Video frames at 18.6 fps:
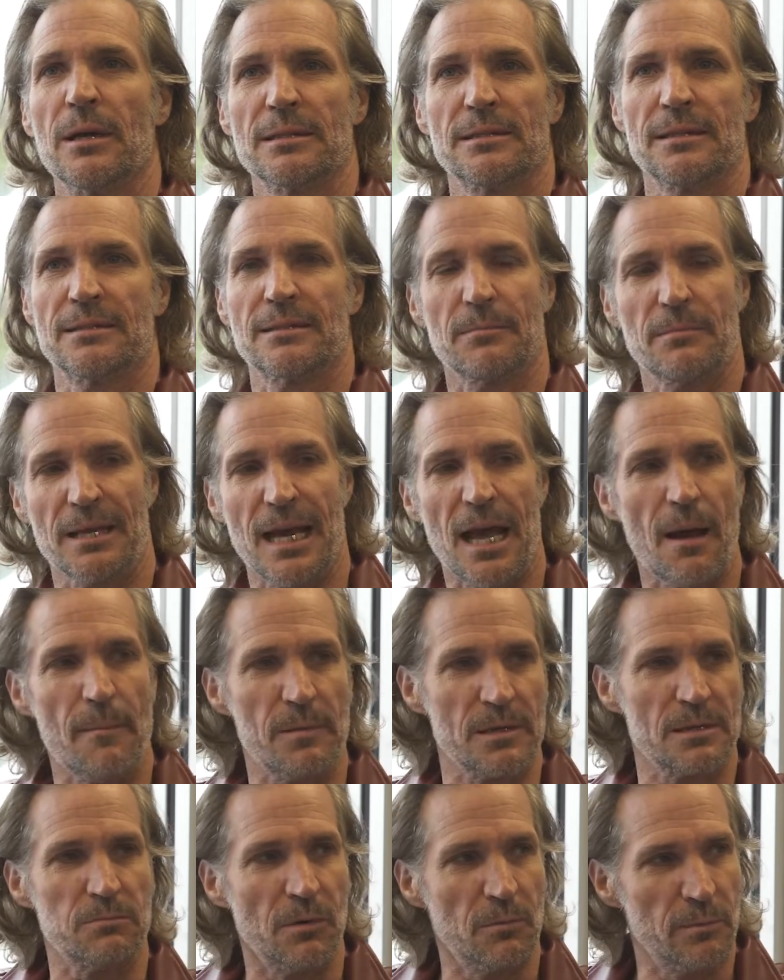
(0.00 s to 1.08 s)
I said, something
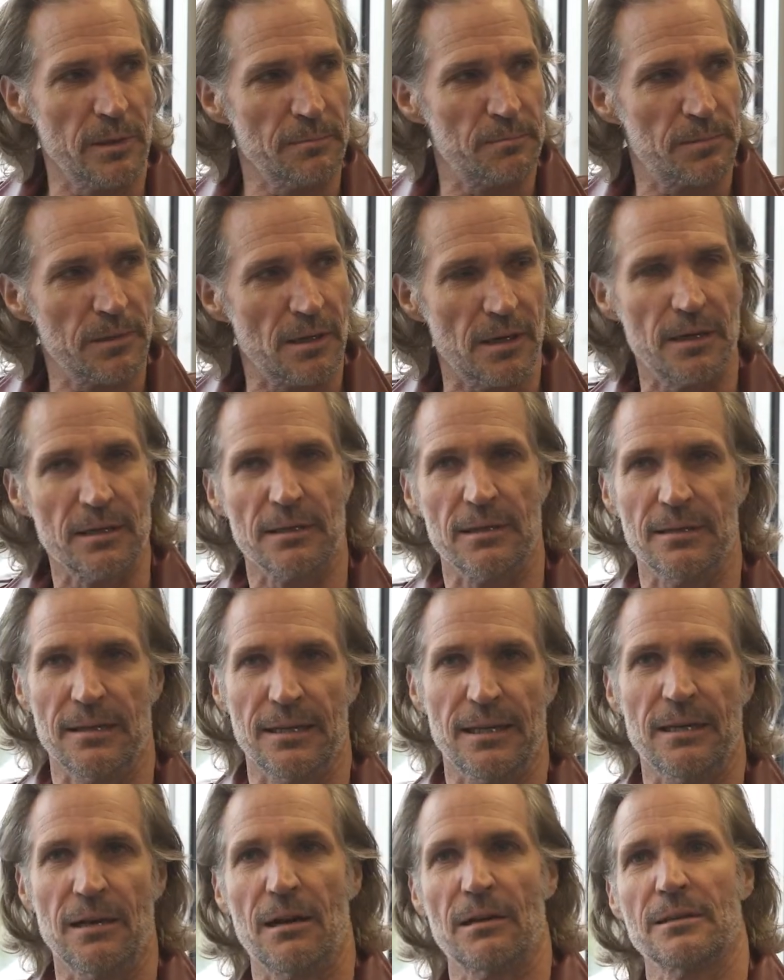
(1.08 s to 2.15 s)
happens when we plug
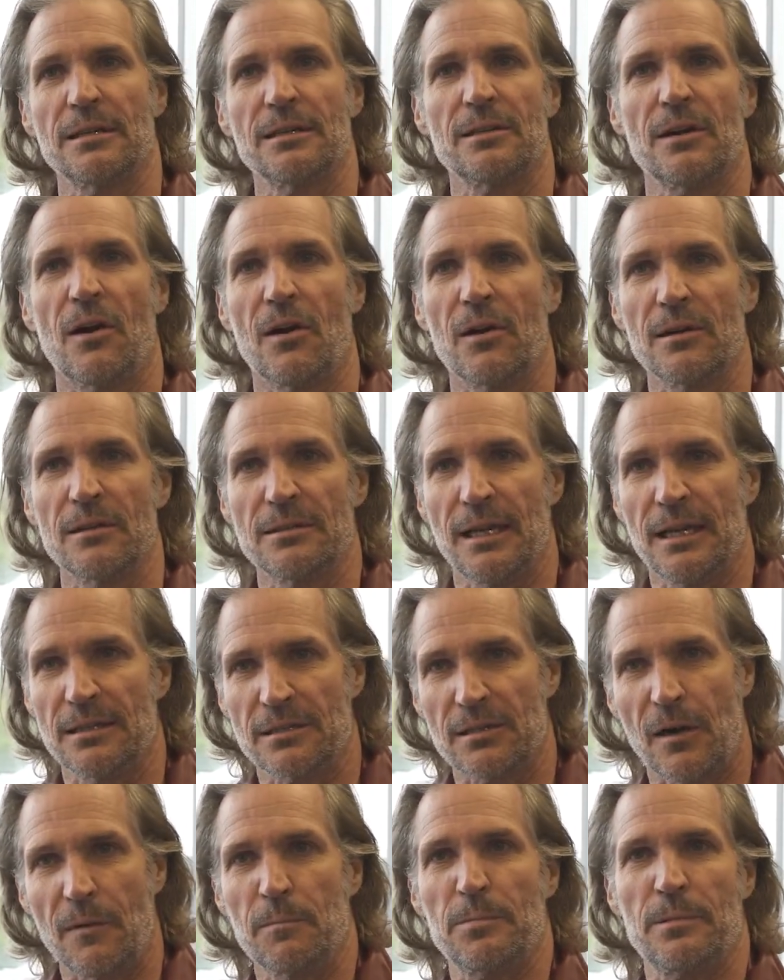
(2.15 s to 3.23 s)
in our guitars and
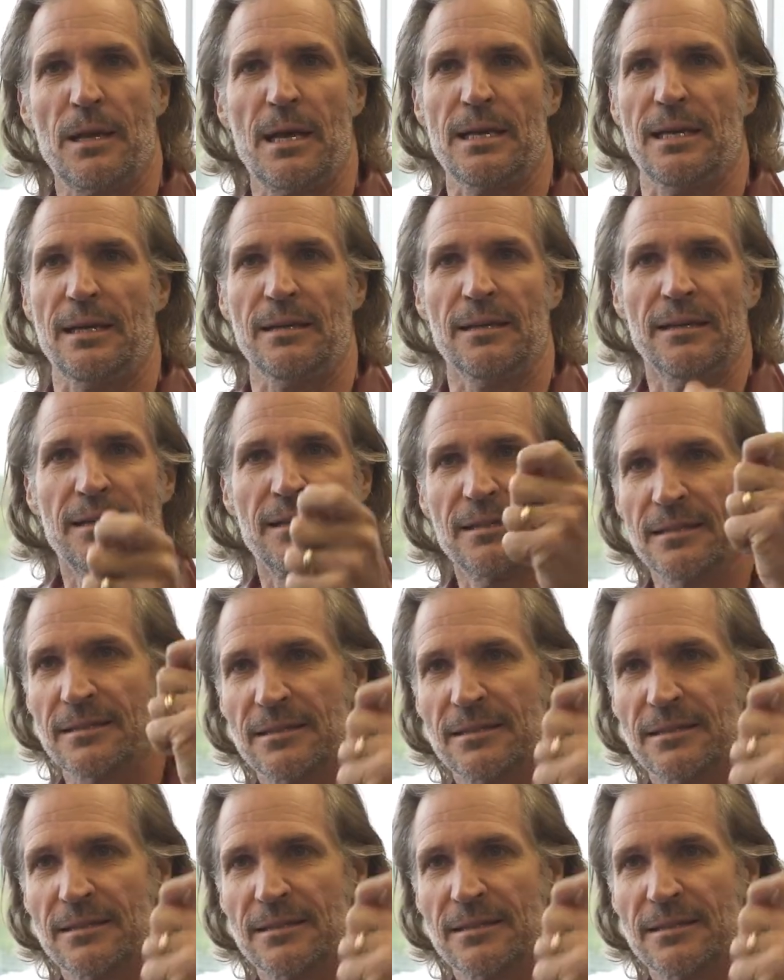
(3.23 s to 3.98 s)
start playing.